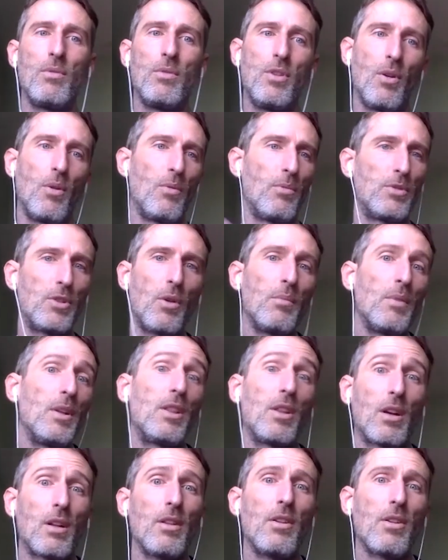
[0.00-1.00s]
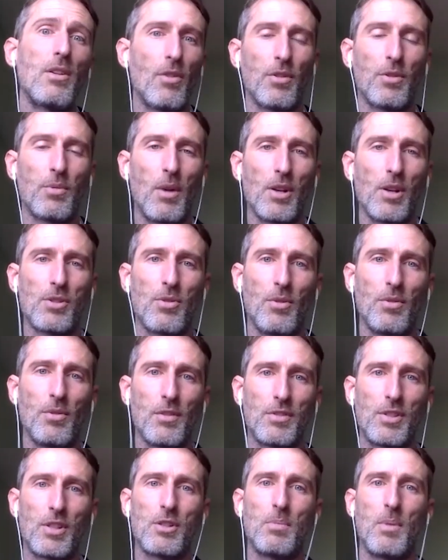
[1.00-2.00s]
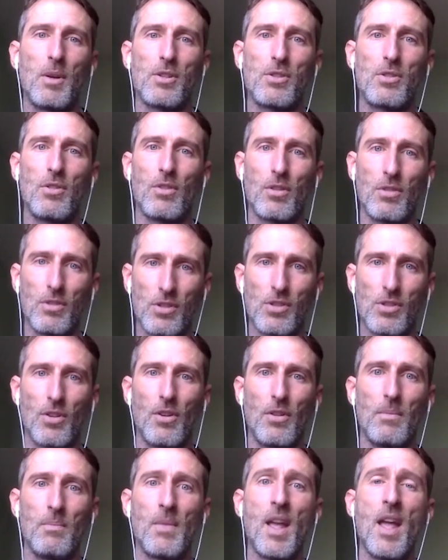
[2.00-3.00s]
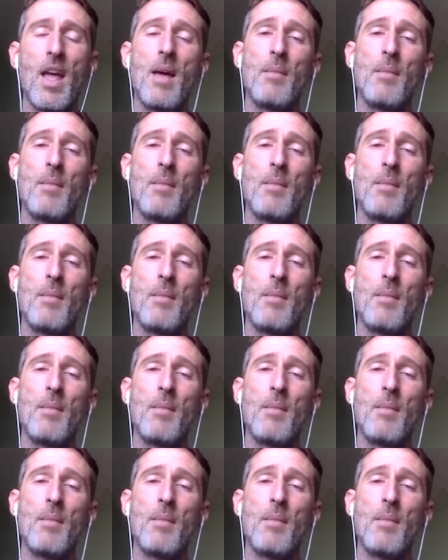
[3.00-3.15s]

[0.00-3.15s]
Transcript: you know, don't meet the clinical threshold of suspicion or concern,